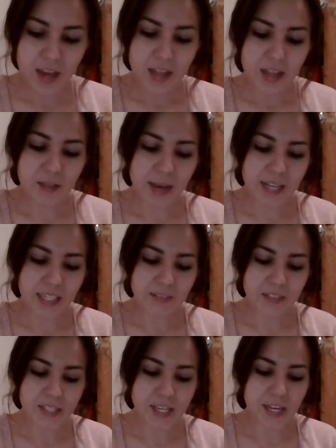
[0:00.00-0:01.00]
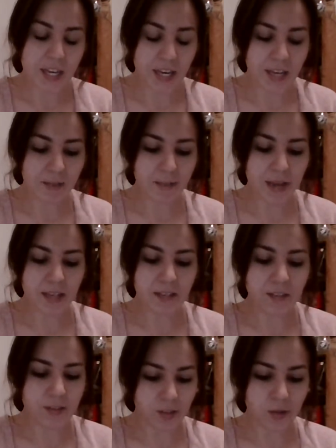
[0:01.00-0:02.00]
the magnificent "Amen,
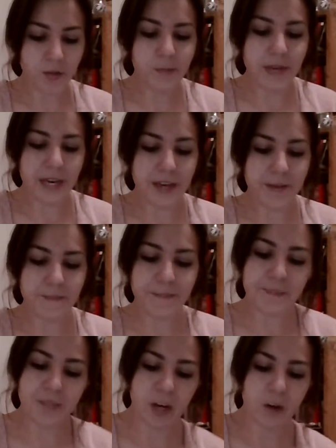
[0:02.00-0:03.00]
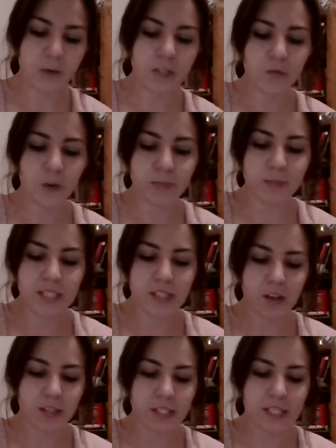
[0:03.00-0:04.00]
so be it" that always formed the
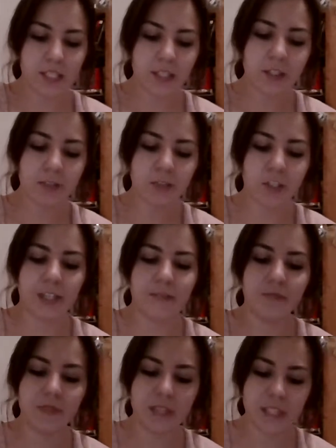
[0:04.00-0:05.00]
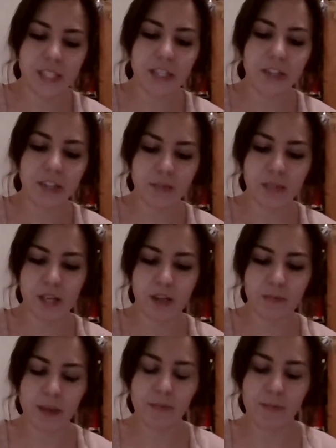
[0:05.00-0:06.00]
song's conclusion, the singer
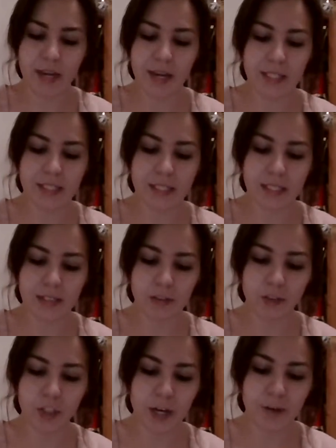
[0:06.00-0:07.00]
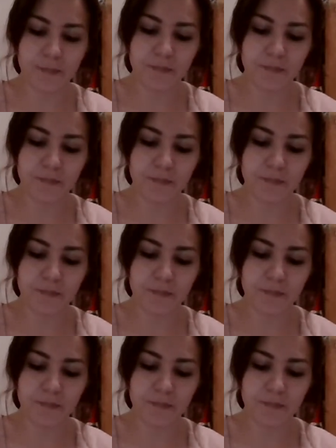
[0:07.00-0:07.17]
himself had beckoned to little Jo.